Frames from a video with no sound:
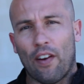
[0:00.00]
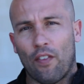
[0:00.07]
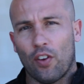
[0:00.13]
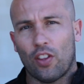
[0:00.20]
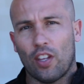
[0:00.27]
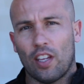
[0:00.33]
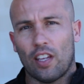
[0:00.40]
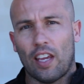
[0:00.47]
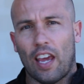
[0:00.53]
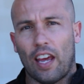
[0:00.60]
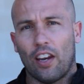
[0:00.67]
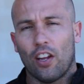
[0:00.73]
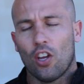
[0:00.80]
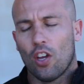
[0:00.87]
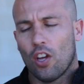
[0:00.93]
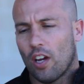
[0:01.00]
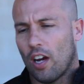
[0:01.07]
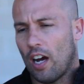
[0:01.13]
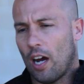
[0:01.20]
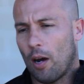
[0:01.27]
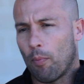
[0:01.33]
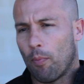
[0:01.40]
everything he can.
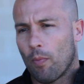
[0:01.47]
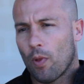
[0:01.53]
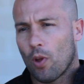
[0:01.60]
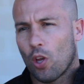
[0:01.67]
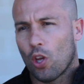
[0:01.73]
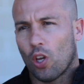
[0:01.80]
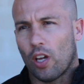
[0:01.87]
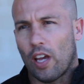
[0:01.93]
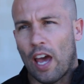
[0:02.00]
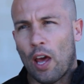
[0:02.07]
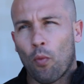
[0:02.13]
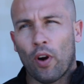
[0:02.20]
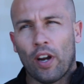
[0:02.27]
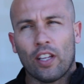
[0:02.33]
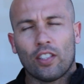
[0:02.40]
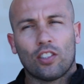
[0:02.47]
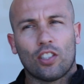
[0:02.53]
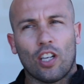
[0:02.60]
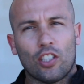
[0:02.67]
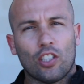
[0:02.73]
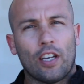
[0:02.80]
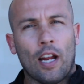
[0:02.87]
Edwin is
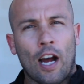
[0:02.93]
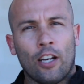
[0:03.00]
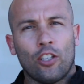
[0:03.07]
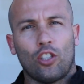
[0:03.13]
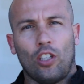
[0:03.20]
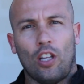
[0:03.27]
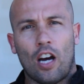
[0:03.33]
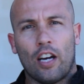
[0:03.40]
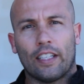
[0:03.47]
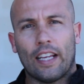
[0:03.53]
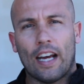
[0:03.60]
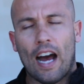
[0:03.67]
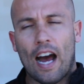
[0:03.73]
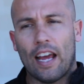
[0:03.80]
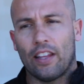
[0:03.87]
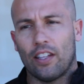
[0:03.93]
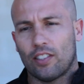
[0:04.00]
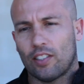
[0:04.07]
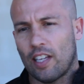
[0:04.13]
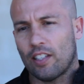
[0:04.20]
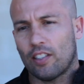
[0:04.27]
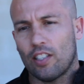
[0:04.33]
such a nonchalant guy in the
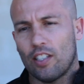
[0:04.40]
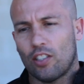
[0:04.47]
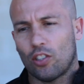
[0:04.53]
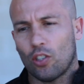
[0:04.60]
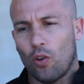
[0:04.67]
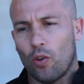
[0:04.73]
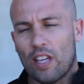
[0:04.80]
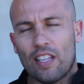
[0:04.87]
sense he's so